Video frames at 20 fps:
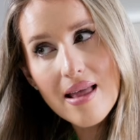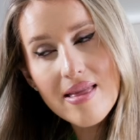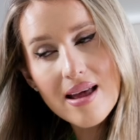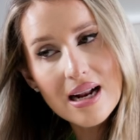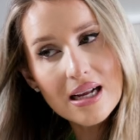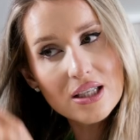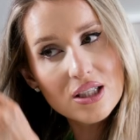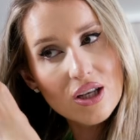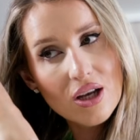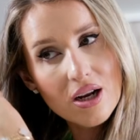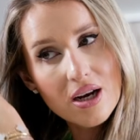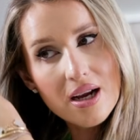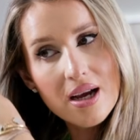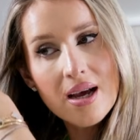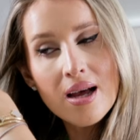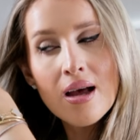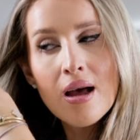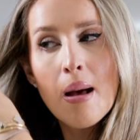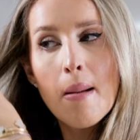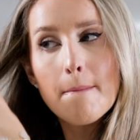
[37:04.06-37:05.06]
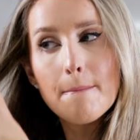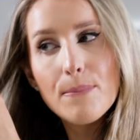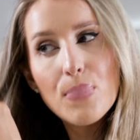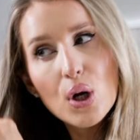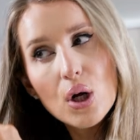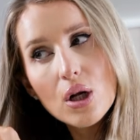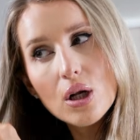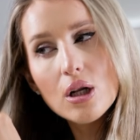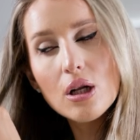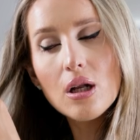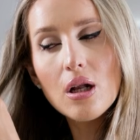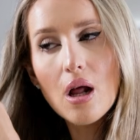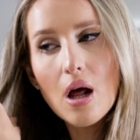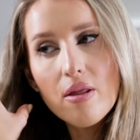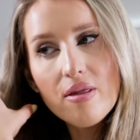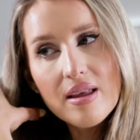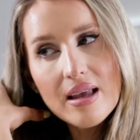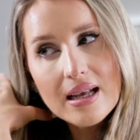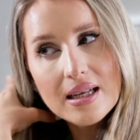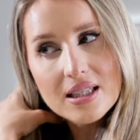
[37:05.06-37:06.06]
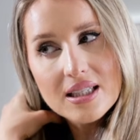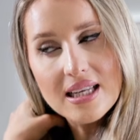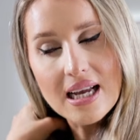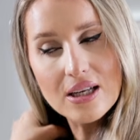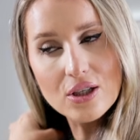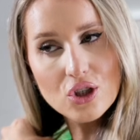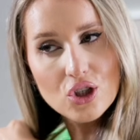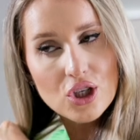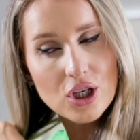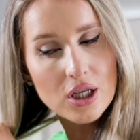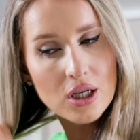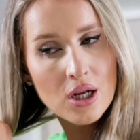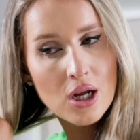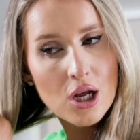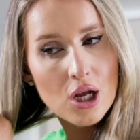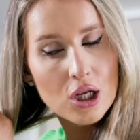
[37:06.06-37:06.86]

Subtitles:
and then it's going to pull on the extension.